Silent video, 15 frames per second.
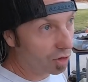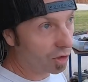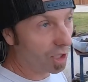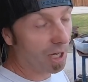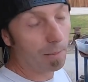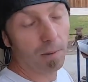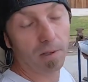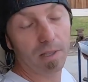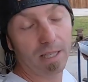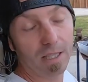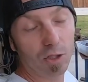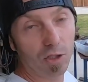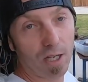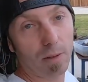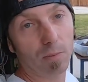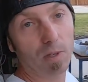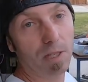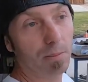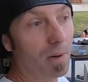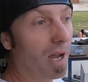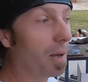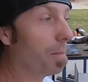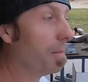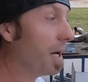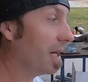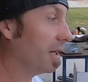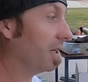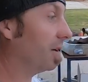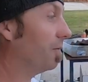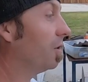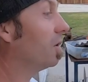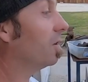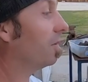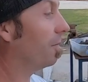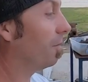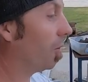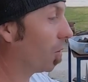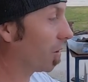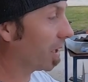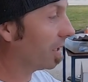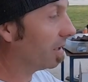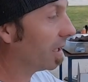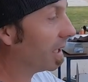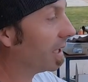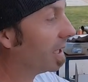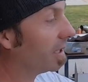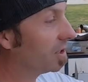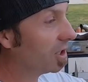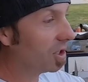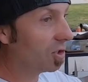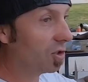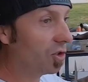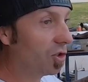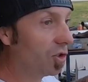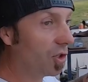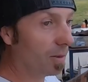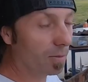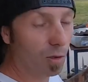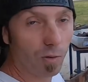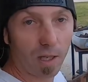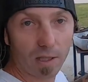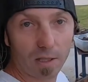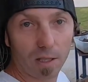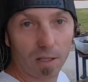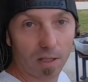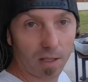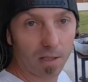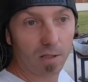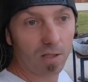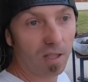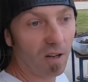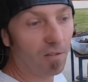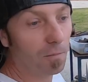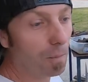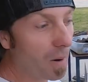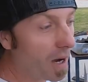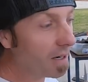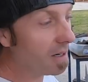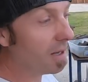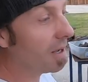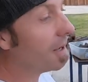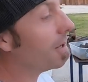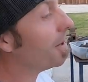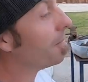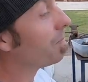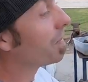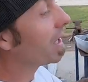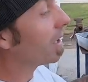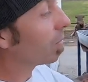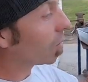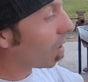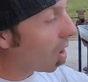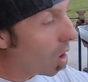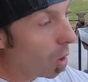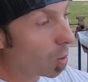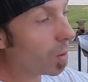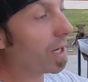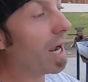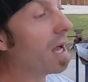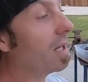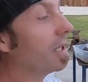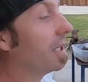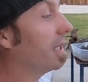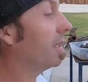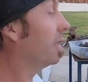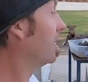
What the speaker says: typically and generally my opinion. If you can afford it, just jump straight to the good stuff. But in all reality,